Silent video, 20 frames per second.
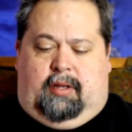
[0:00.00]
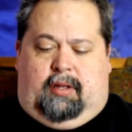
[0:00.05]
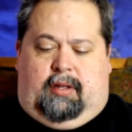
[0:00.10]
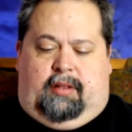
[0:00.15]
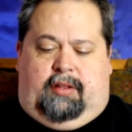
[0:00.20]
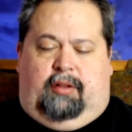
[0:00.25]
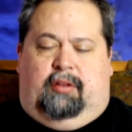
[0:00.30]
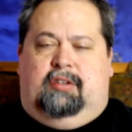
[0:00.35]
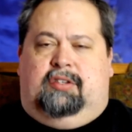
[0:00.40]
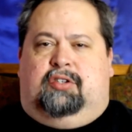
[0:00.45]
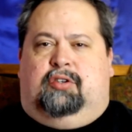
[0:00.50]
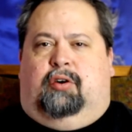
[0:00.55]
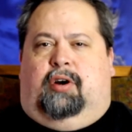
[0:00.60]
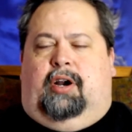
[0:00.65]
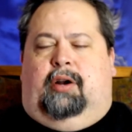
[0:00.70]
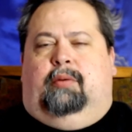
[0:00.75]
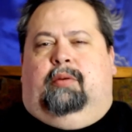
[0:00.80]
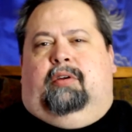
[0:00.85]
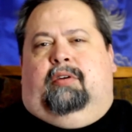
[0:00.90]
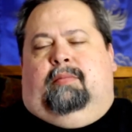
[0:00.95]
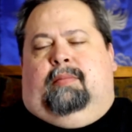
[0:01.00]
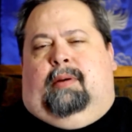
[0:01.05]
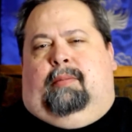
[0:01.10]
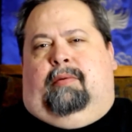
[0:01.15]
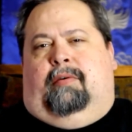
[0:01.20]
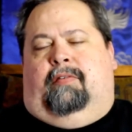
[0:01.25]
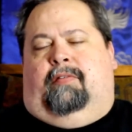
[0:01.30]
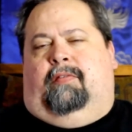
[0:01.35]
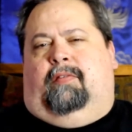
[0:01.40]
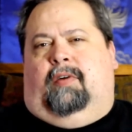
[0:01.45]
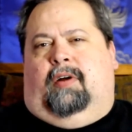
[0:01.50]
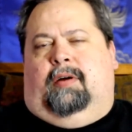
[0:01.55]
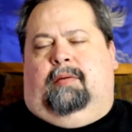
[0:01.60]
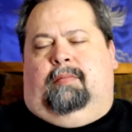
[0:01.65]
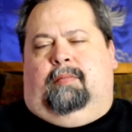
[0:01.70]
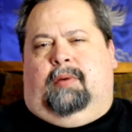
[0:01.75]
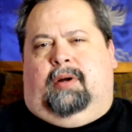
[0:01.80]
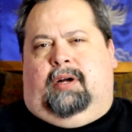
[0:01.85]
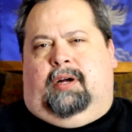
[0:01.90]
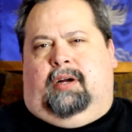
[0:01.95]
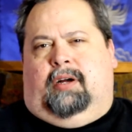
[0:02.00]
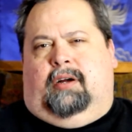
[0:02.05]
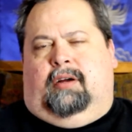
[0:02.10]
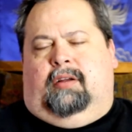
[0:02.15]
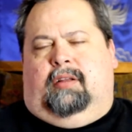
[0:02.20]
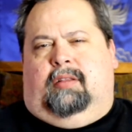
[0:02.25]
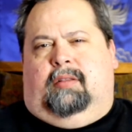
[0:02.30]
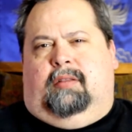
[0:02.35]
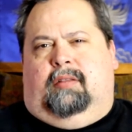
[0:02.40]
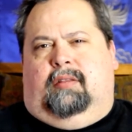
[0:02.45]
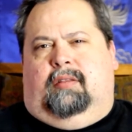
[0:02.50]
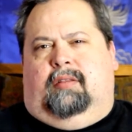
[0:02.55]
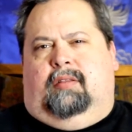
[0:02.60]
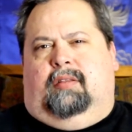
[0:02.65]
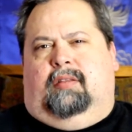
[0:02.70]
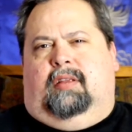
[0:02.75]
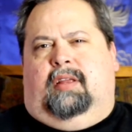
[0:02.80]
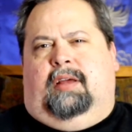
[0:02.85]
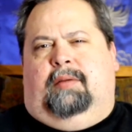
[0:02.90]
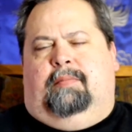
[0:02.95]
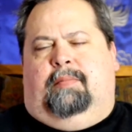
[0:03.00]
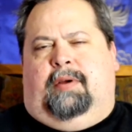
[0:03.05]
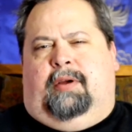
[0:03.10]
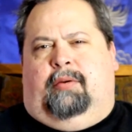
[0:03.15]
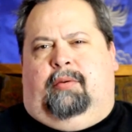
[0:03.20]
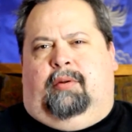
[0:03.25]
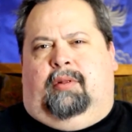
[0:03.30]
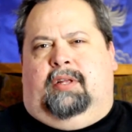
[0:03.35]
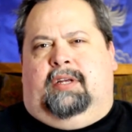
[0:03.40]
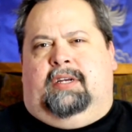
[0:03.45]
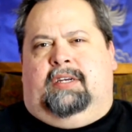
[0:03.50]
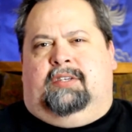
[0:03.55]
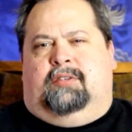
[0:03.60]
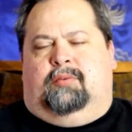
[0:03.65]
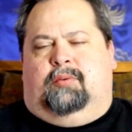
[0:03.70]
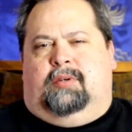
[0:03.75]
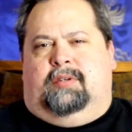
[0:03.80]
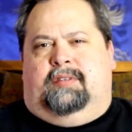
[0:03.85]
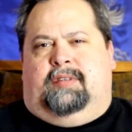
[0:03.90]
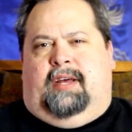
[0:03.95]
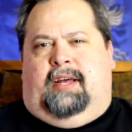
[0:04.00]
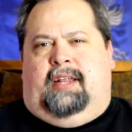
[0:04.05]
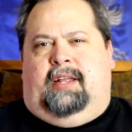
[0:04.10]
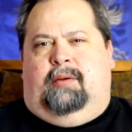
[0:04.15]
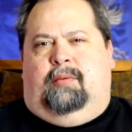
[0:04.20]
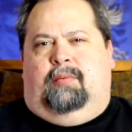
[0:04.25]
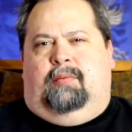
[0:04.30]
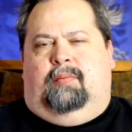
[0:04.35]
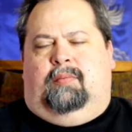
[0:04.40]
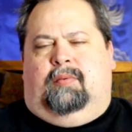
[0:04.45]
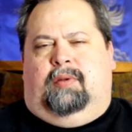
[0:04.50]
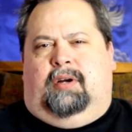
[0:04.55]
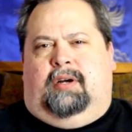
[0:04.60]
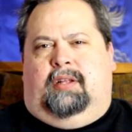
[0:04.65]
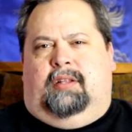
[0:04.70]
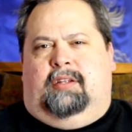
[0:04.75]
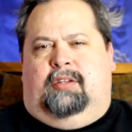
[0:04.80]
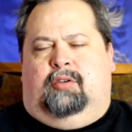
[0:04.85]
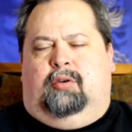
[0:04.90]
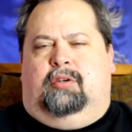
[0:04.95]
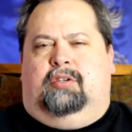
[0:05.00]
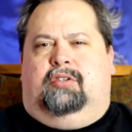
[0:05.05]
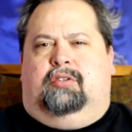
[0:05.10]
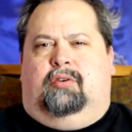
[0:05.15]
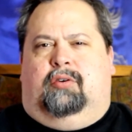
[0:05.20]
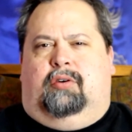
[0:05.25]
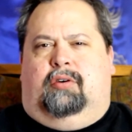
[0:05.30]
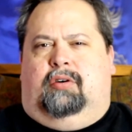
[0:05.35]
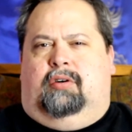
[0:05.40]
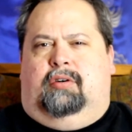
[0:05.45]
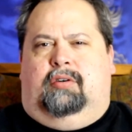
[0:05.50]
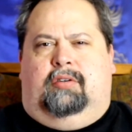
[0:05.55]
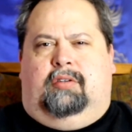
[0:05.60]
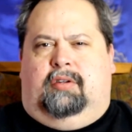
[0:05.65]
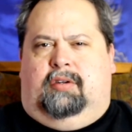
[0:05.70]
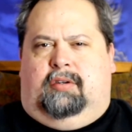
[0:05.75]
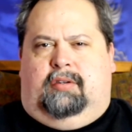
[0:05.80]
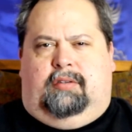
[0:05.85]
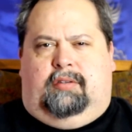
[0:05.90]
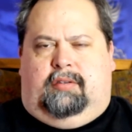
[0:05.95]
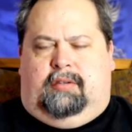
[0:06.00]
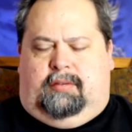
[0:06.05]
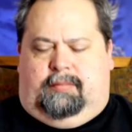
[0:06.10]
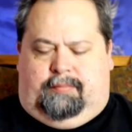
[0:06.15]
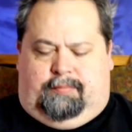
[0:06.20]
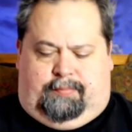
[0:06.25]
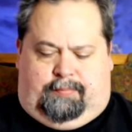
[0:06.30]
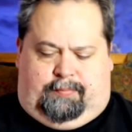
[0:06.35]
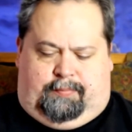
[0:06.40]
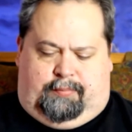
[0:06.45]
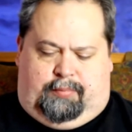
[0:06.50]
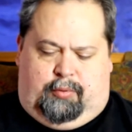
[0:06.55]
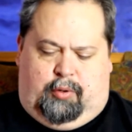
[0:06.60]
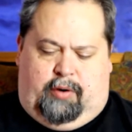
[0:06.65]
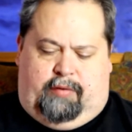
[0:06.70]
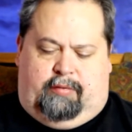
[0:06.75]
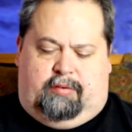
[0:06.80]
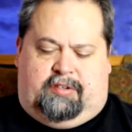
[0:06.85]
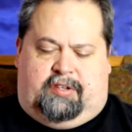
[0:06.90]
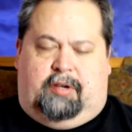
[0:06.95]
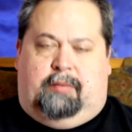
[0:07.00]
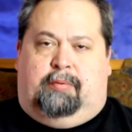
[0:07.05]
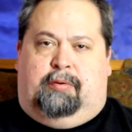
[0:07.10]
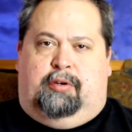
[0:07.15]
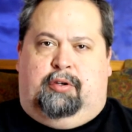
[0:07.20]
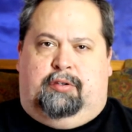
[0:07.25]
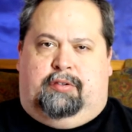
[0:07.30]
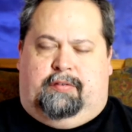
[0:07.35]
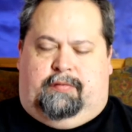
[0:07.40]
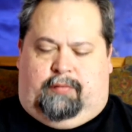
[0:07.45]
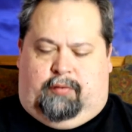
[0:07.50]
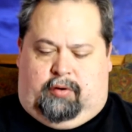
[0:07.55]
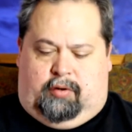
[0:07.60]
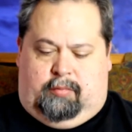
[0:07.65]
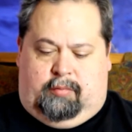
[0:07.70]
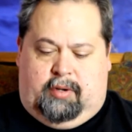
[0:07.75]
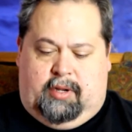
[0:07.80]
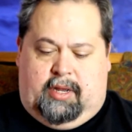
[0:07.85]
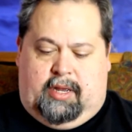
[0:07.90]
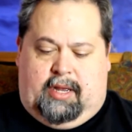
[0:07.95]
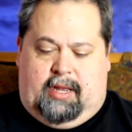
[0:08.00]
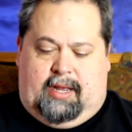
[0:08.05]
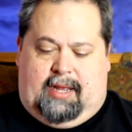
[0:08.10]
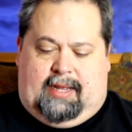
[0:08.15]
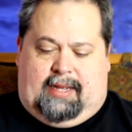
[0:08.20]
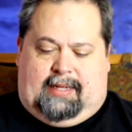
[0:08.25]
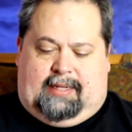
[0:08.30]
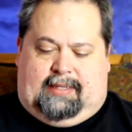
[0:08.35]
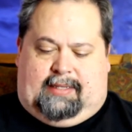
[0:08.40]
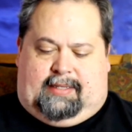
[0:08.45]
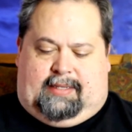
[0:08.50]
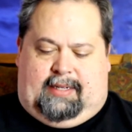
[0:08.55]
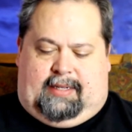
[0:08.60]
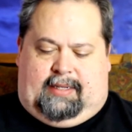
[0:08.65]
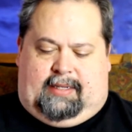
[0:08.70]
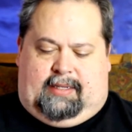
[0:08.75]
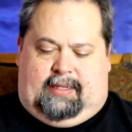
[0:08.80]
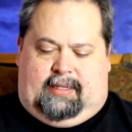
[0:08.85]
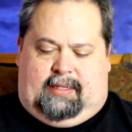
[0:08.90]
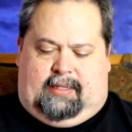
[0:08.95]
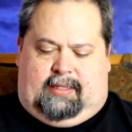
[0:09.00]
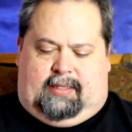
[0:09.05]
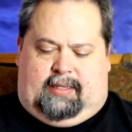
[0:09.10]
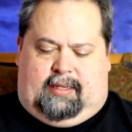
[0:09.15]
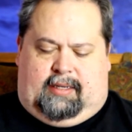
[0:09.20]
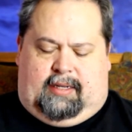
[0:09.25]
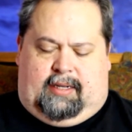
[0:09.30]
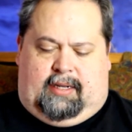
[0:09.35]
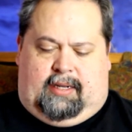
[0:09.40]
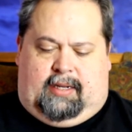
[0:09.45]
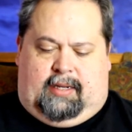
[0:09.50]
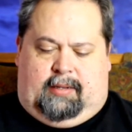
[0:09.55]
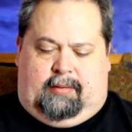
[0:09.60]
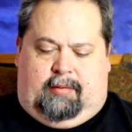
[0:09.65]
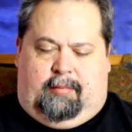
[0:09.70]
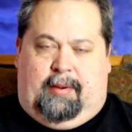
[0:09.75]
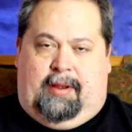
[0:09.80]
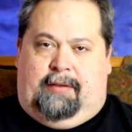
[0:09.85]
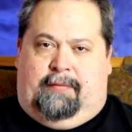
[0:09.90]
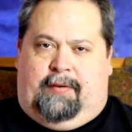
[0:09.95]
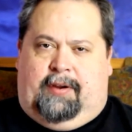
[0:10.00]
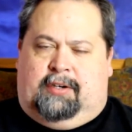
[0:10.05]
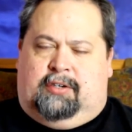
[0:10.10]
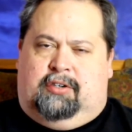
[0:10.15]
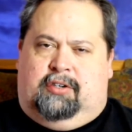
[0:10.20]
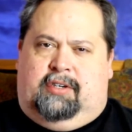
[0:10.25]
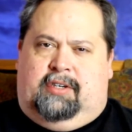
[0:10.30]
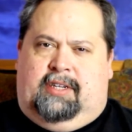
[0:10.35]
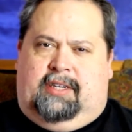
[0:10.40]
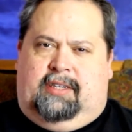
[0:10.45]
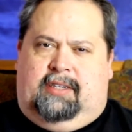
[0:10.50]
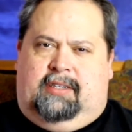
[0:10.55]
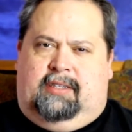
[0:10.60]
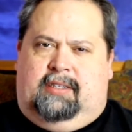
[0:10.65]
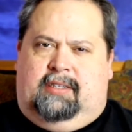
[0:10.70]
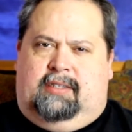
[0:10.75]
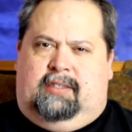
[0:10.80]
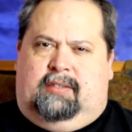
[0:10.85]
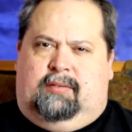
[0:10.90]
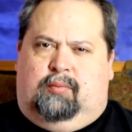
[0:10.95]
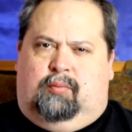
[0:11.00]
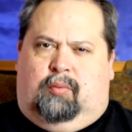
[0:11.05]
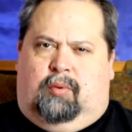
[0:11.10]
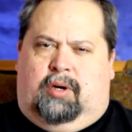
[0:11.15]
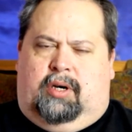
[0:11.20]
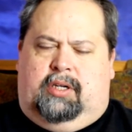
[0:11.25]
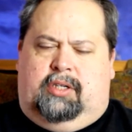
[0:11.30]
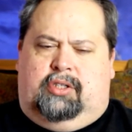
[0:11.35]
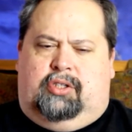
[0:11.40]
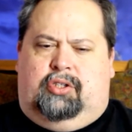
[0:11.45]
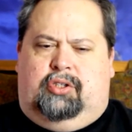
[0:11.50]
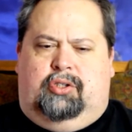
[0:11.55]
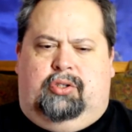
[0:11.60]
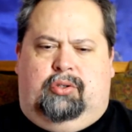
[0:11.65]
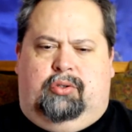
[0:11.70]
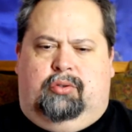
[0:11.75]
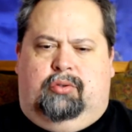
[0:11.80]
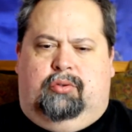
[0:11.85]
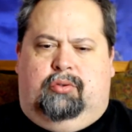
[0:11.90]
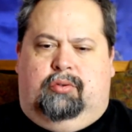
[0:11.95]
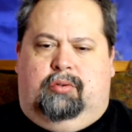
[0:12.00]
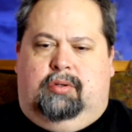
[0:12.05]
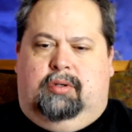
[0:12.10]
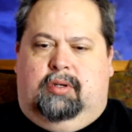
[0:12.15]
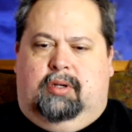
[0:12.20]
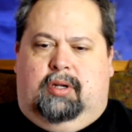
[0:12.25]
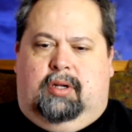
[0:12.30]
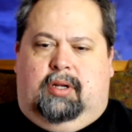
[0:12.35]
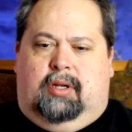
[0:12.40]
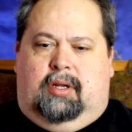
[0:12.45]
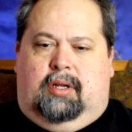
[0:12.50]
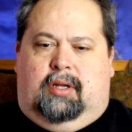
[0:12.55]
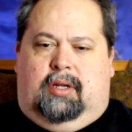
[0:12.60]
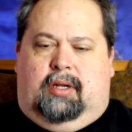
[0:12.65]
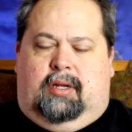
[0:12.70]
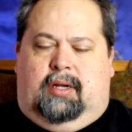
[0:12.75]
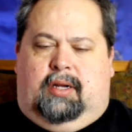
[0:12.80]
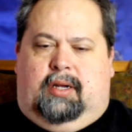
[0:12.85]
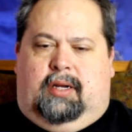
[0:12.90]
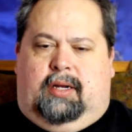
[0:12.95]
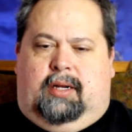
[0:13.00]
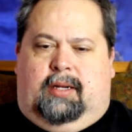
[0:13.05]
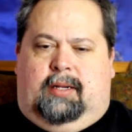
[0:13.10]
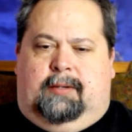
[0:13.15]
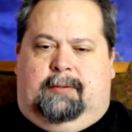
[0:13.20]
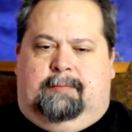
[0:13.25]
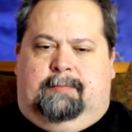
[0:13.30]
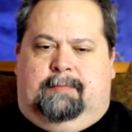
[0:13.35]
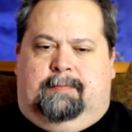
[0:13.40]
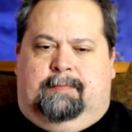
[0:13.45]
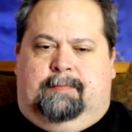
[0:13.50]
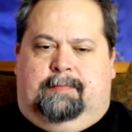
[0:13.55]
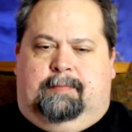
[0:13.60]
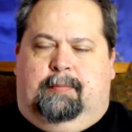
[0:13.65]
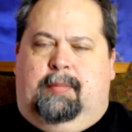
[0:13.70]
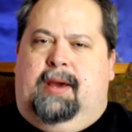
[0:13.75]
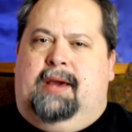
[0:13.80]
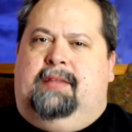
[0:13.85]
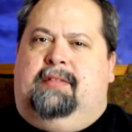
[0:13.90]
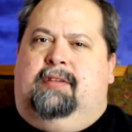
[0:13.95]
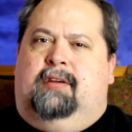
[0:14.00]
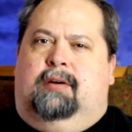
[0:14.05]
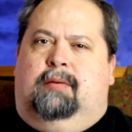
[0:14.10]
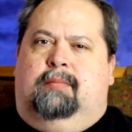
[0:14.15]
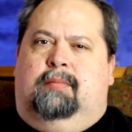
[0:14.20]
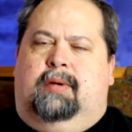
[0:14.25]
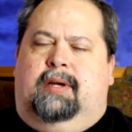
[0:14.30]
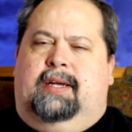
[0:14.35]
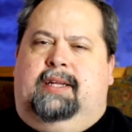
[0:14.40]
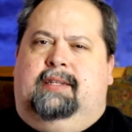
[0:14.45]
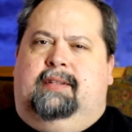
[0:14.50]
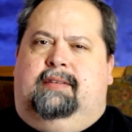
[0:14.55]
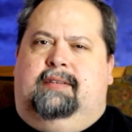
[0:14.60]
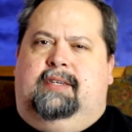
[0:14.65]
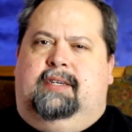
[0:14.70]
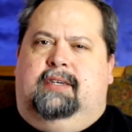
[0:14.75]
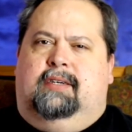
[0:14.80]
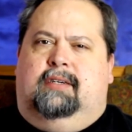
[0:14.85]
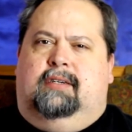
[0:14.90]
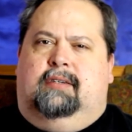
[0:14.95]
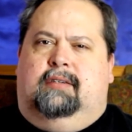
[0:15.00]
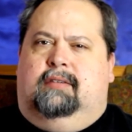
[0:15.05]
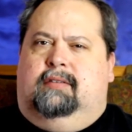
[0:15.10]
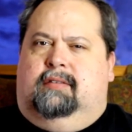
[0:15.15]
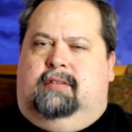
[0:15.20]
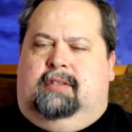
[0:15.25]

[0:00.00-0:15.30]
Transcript: the only story I really remember from uh, it being released was that he, uh, the toy store, or the the was going to produce it for him, didn't uh, the manufacturer didn't want to um, make them until